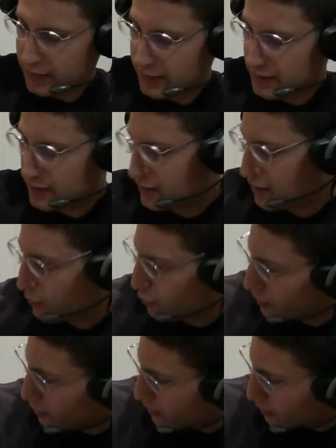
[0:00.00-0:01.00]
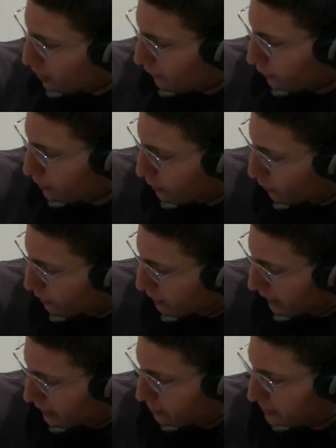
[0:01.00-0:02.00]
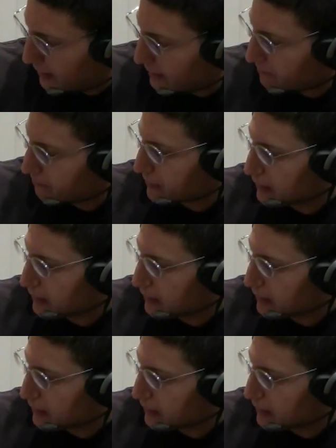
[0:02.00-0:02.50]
This is the Windows software on Windows XP.